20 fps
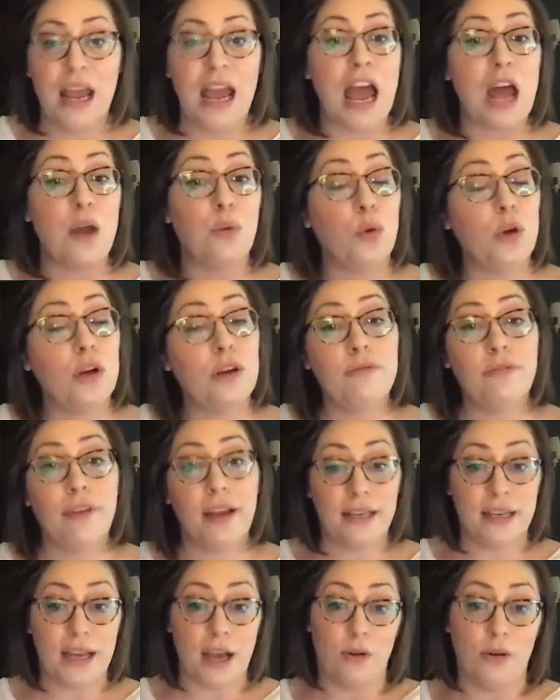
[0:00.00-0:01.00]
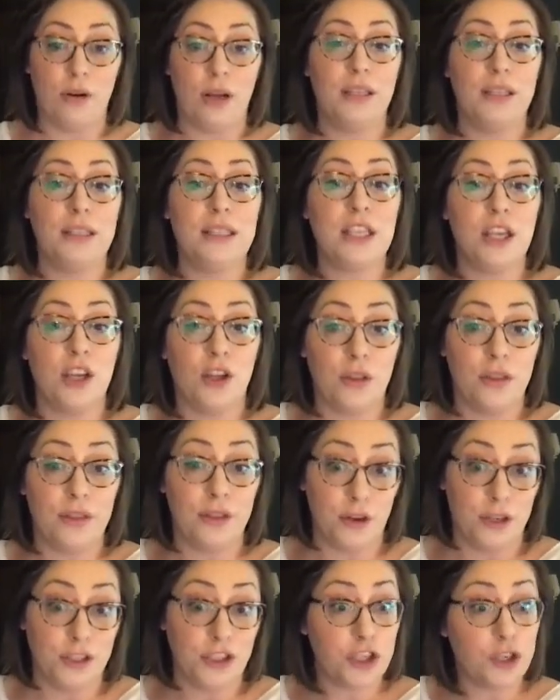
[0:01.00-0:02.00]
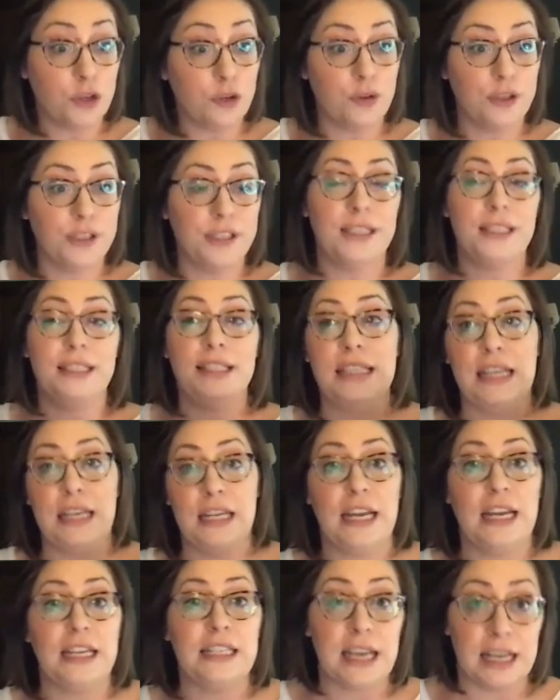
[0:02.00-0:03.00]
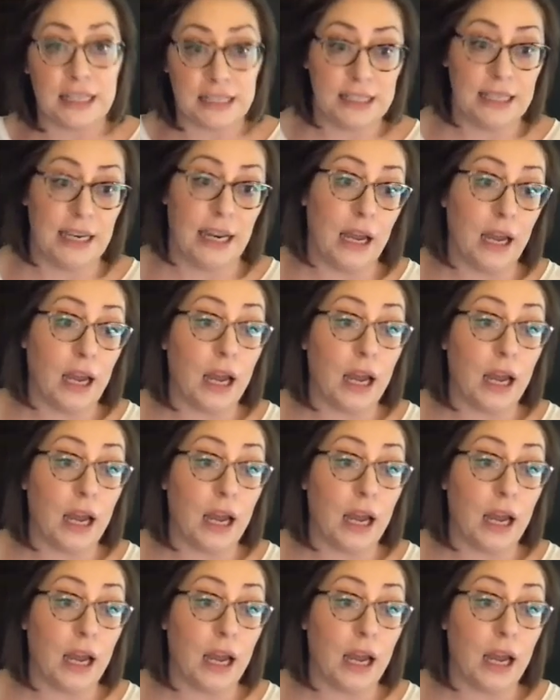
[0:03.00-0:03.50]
and wouldn't find out until their children did DNA testing a